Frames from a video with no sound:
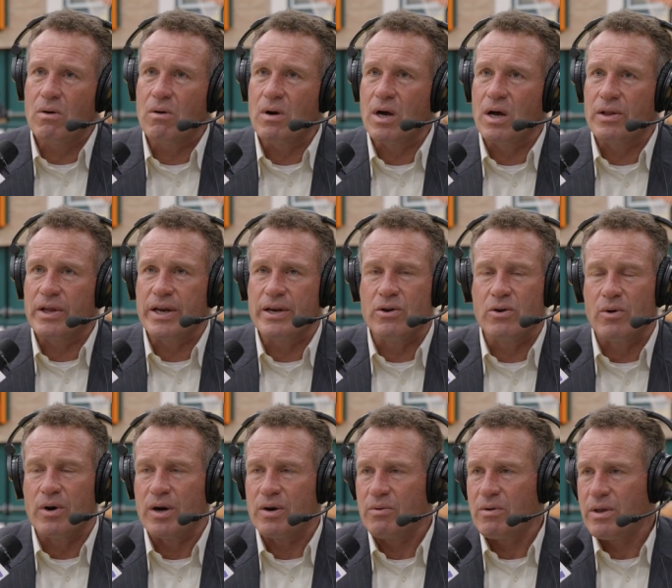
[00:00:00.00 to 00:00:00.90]
Well, they
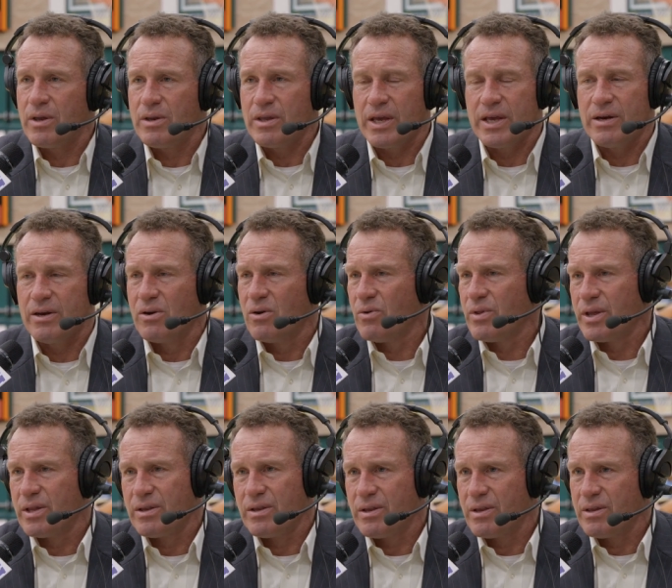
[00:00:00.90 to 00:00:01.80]
knew they knew
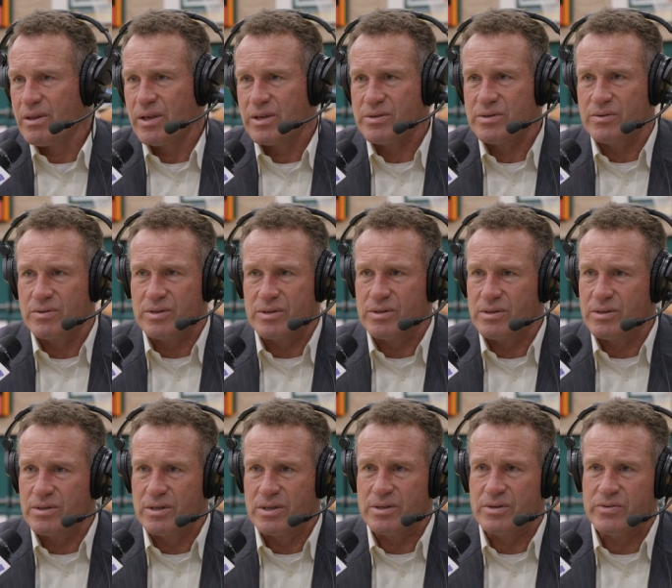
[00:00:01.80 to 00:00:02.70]
that this
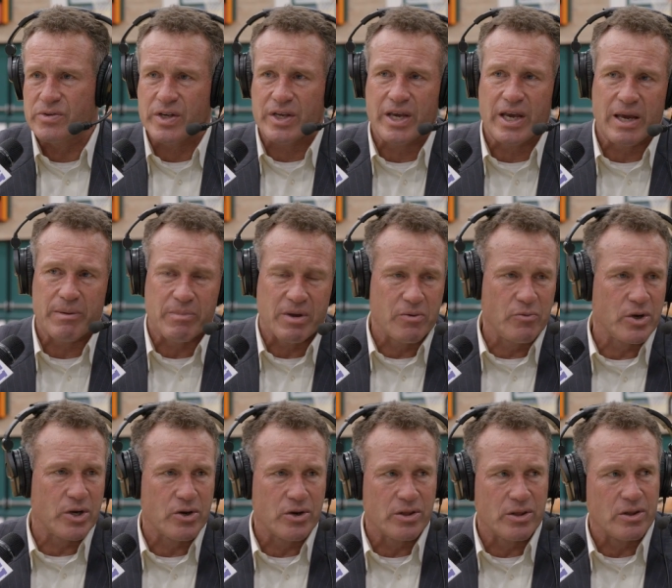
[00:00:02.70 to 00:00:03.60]
was this was a game that
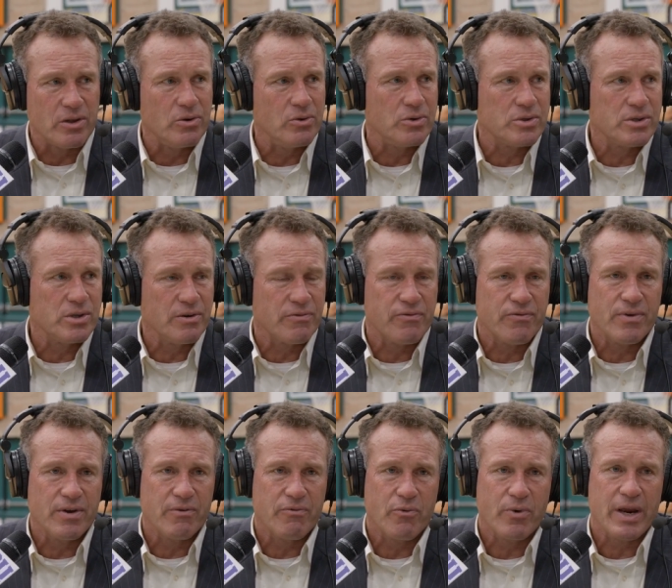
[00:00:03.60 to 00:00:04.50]
we couldn't lose.
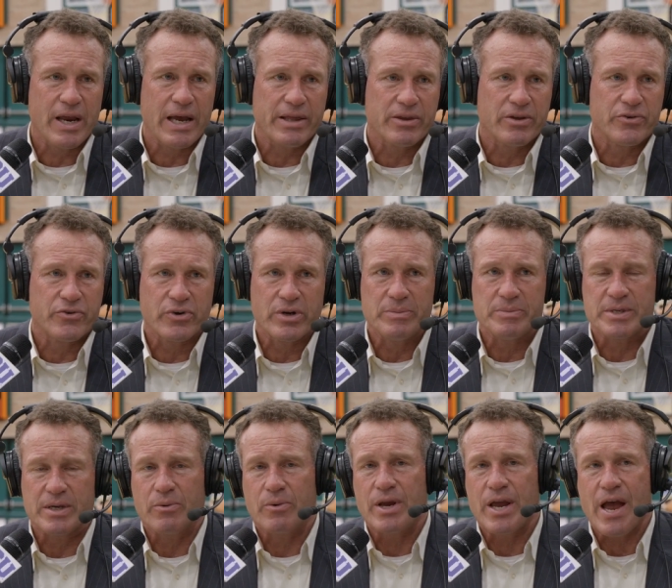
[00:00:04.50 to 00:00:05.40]
If if we had the
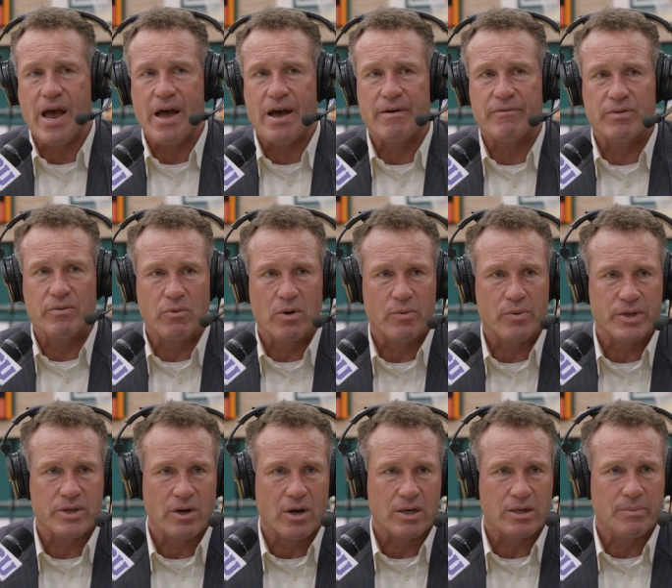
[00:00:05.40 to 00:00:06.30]
dreams that we have and what
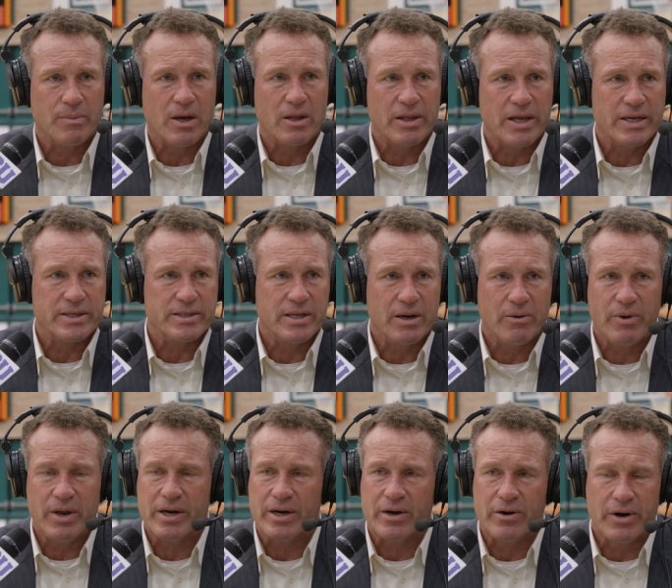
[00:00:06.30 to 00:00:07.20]
we talked about last night, we had a